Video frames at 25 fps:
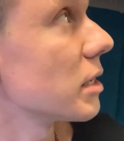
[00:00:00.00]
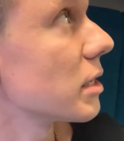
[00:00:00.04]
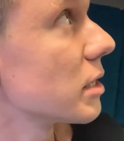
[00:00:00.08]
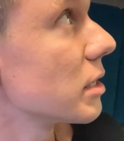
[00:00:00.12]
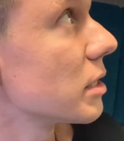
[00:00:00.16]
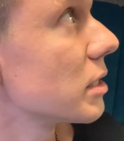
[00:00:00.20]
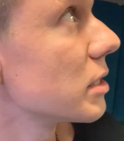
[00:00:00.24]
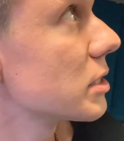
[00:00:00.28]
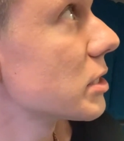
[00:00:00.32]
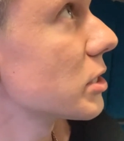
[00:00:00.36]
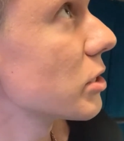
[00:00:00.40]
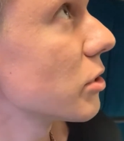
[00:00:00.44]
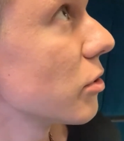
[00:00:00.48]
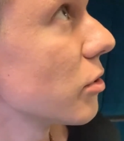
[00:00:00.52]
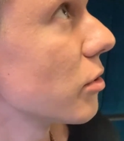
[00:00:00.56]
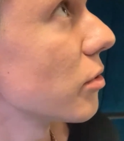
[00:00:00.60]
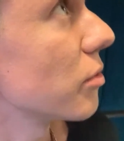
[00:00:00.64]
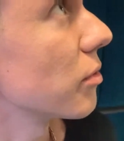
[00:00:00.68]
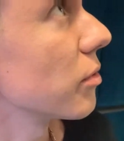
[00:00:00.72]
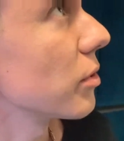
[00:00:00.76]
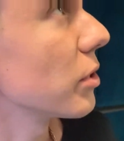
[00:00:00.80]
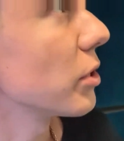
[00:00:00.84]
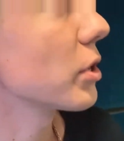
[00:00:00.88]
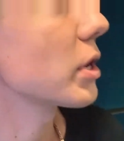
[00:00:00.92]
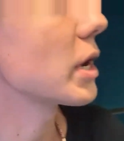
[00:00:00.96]
So
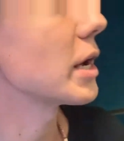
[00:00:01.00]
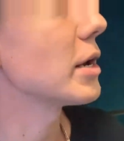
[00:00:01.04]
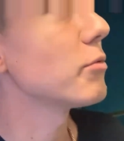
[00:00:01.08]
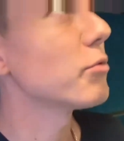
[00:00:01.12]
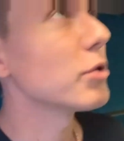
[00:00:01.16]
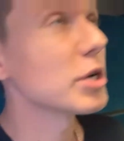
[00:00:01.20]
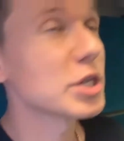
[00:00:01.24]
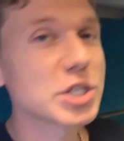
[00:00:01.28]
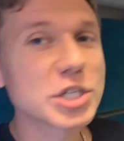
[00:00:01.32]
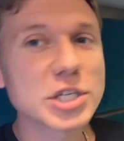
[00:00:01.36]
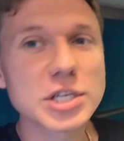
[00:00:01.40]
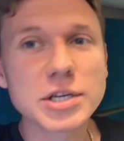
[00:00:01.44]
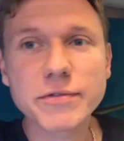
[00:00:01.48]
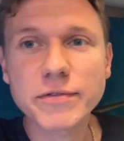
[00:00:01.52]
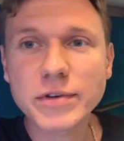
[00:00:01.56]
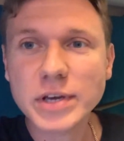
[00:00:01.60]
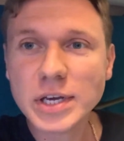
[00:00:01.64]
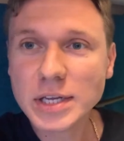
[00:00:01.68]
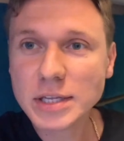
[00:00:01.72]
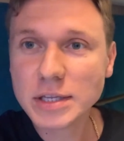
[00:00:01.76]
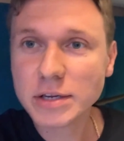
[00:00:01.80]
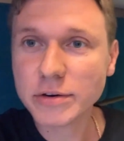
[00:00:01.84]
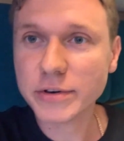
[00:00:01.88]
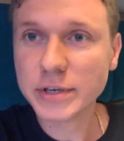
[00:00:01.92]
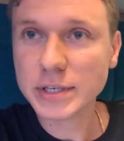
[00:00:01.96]
you can watch
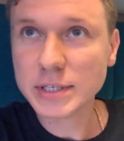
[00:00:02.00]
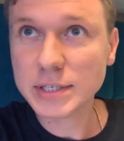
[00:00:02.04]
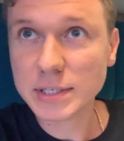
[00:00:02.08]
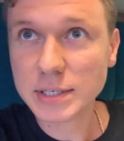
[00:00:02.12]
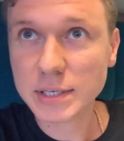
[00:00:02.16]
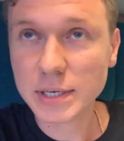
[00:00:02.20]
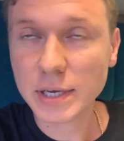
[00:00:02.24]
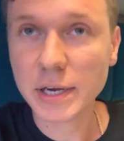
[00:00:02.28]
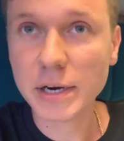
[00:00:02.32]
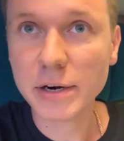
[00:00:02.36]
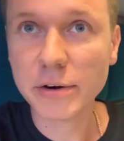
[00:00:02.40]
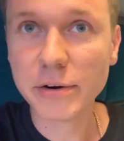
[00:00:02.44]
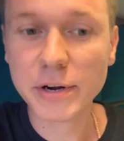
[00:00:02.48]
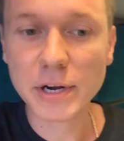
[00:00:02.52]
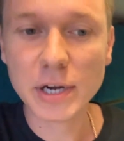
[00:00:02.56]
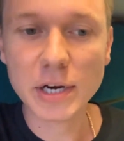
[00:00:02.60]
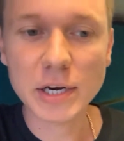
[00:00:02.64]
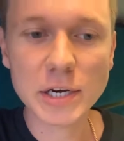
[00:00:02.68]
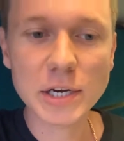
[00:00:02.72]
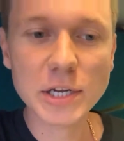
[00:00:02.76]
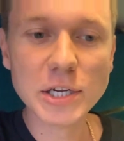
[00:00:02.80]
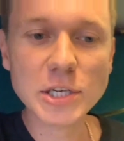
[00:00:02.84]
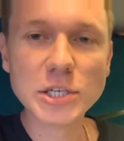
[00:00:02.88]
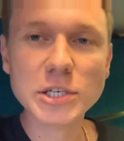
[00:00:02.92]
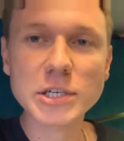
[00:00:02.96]
TV. There is air
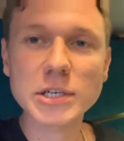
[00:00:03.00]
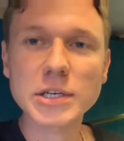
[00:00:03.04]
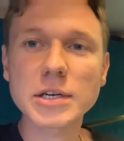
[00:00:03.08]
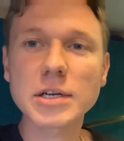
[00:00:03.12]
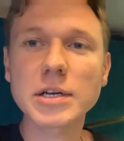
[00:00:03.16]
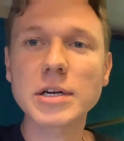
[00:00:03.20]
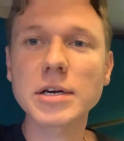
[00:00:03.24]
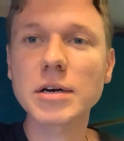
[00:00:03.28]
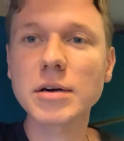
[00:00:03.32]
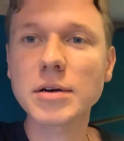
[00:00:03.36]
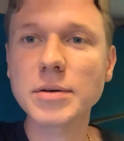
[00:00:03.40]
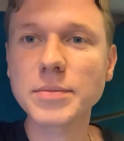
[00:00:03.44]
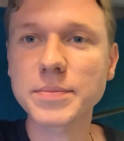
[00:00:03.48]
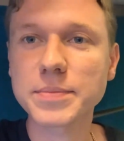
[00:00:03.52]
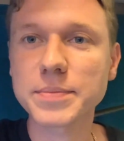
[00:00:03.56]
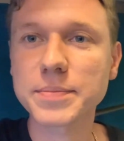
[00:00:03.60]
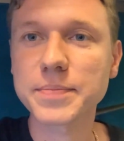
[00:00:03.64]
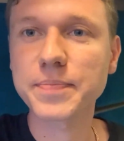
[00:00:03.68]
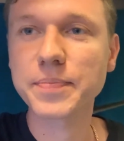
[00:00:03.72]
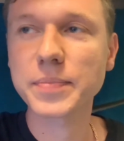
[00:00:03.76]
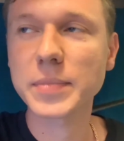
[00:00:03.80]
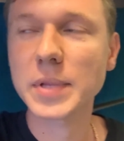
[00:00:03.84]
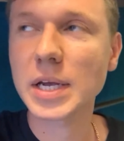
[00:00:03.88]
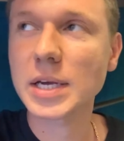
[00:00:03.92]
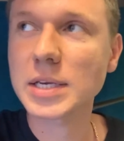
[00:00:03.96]
conditioner
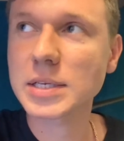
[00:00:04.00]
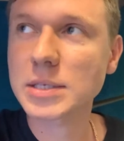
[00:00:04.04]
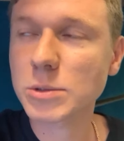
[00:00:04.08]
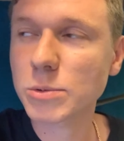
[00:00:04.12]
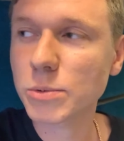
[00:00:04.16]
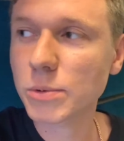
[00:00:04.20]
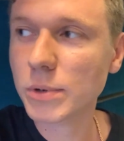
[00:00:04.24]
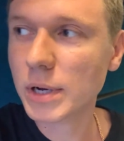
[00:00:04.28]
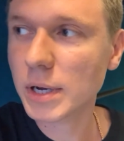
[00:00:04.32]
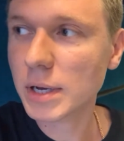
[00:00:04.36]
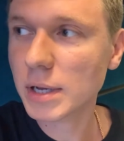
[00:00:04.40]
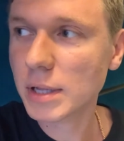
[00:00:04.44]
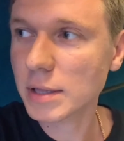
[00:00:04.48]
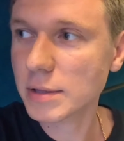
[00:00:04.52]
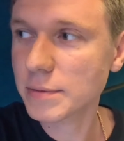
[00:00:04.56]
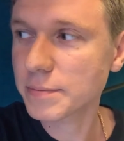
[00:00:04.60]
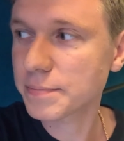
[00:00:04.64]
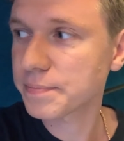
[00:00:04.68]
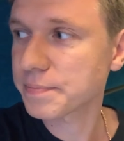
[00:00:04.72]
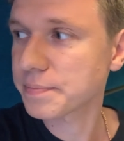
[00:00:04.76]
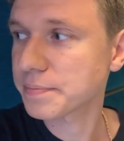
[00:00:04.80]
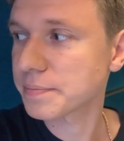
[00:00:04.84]
as well.